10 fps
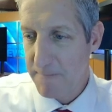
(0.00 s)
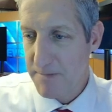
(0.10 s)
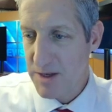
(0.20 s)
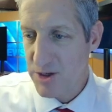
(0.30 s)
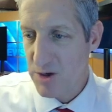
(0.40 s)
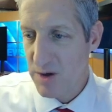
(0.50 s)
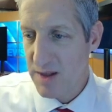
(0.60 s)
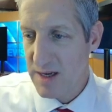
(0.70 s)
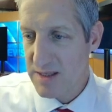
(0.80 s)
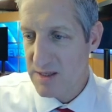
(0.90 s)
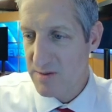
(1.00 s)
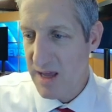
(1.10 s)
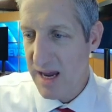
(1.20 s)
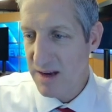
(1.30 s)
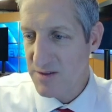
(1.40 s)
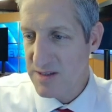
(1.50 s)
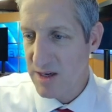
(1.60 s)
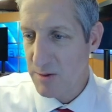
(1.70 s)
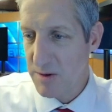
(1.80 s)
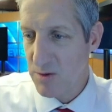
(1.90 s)
and show you that it's kind of
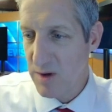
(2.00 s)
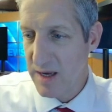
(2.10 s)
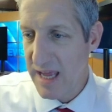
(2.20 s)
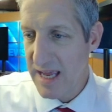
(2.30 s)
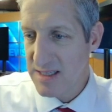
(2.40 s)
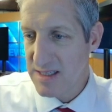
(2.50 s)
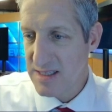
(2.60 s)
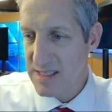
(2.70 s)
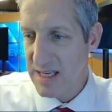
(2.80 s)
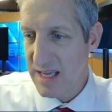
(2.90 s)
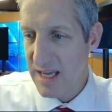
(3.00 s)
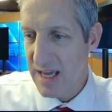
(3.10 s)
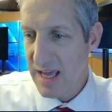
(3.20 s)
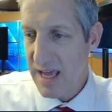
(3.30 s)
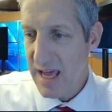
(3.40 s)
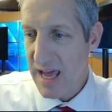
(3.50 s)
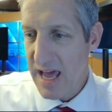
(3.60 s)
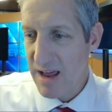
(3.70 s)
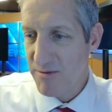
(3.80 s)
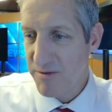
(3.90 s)
centered between Kansas City
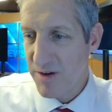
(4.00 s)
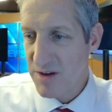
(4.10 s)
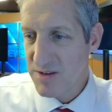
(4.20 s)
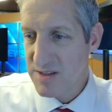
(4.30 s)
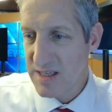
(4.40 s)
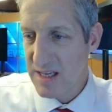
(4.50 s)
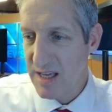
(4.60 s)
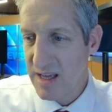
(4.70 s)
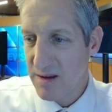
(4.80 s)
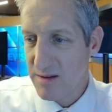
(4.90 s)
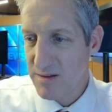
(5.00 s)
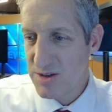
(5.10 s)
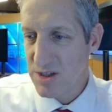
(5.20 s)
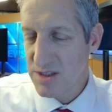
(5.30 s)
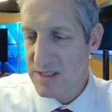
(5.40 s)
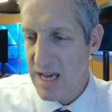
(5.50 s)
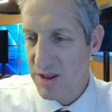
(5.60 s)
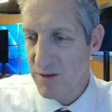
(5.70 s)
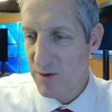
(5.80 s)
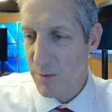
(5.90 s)
and Falls City, just
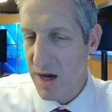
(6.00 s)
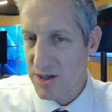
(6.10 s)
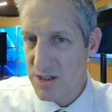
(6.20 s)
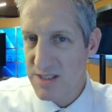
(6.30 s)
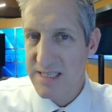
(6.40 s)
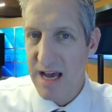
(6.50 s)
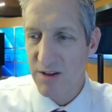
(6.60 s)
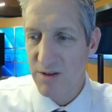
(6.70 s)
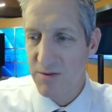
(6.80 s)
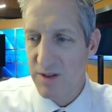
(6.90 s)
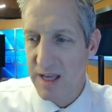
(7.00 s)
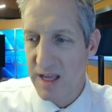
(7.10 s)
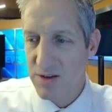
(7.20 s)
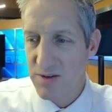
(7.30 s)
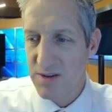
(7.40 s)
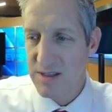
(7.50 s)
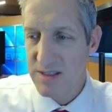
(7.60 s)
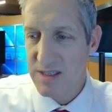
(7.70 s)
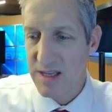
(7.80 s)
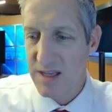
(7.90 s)
south of Omaha, just south of Lincoln. So this
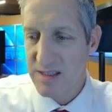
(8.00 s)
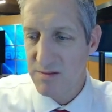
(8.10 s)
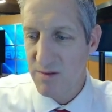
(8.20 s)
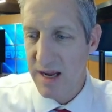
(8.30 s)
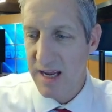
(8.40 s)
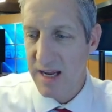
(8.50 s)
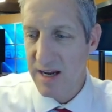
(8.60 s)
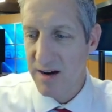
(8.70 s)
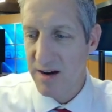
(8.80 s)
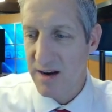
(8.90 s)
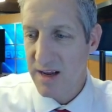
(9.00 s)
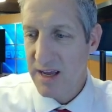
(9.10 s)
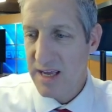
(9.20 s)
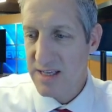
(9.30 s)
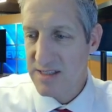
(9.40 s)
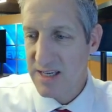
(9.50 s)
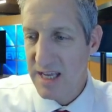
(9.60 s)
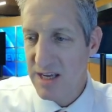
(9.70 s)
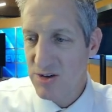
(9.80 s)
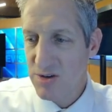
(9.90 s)
is a, this right here is an
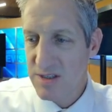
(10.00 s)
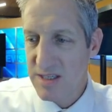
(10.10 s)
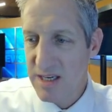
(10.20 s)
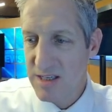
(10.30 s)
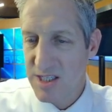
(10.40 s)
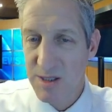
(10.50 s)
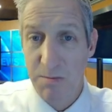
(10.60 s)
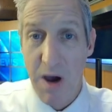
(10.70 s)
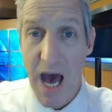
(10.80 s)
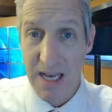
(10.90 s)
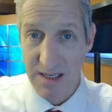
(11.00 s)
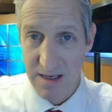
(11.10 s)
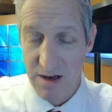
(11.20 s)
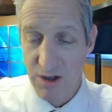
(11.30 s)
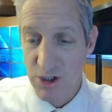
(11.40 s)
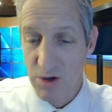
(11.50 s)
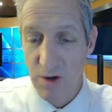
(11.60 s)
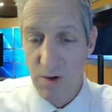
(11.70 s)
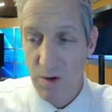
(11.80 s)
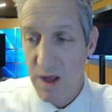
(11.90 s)
interesting spot, and I'll show
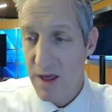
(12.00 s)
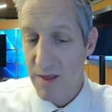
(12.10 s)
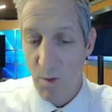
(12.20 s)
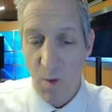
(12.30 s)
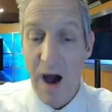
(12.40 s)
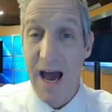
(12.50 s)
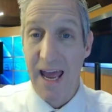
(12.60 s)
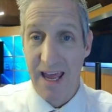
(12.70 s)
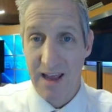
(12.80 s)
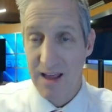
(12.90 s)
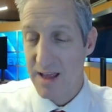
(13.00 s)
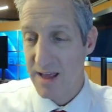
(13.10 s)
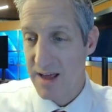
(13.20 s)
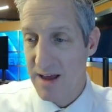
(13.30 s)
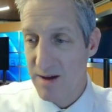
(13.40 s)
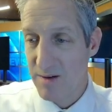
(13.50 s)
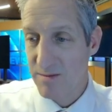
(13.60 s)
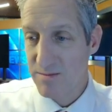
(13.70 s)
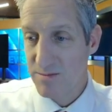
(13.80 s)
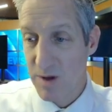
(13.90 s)
you why. Uh,
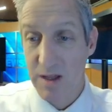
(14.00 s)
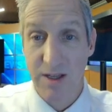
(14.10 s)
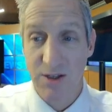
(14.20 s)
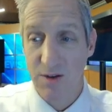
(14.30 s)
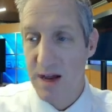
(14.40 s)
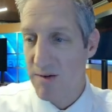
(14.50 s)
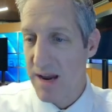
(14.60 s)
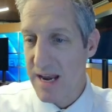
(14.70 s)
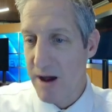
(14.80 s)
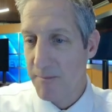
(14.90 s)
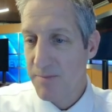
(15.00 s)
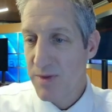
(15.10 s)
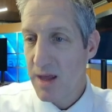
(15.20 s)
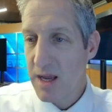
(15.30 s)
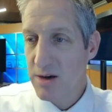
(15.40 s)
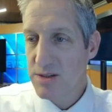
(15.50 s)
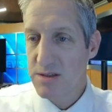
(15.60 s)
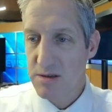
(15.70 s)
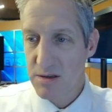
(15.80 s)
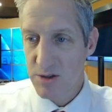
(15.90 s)
well, let's do that right now.
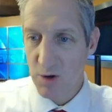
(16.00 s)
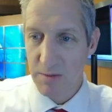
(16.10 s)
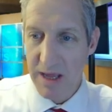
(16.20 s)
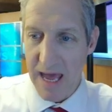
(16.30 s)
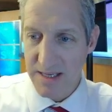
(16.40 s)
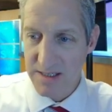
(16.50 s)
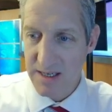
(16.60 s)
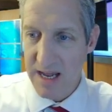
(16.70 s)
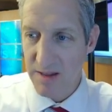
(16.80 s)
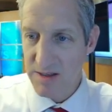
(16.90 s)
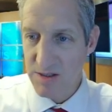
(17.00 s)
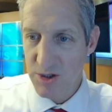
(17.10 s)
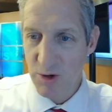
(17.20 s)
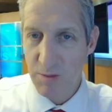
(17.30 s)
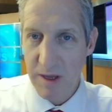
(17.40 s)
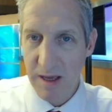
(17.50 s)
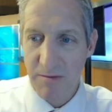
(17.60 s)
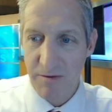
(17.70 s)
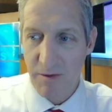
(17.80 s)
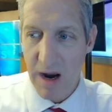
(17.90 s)
Here's Stormcast. Now, this is 2 p.m.
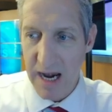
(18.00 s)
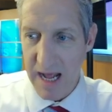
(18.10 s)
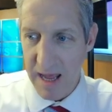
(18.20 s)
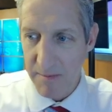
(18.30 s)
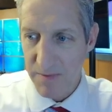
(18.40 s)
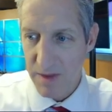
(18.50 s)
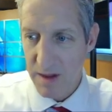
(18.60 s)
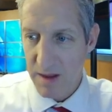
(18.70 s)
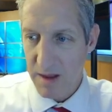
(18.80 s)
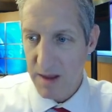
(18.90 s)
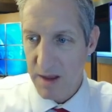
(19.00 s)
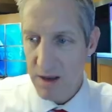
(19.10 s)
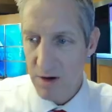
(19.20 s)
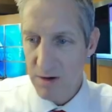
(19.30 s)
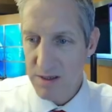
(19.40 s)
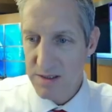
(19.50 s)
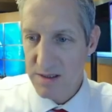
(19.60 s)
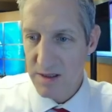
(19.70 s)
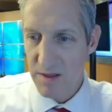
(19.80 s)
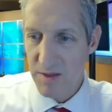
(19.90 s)
Friday. Notice
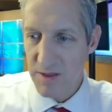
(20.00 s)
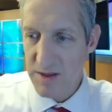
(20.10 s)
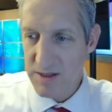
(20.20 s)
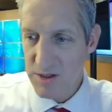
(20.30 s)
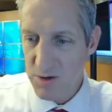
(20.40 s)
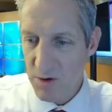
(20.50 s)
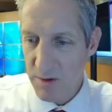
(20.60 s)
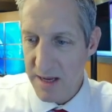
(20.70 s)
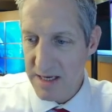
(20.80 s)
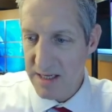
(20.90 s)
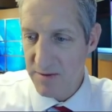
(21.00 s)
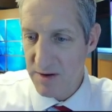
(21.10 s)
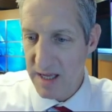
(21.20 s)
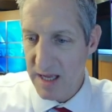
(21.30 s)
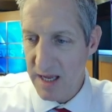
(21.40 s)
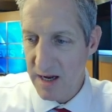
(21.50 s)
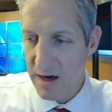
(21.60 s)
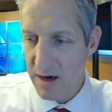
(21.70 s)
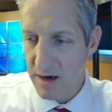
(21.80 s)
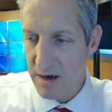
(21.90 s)
this storm activity
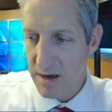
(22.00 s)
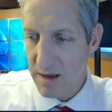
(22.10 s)
here.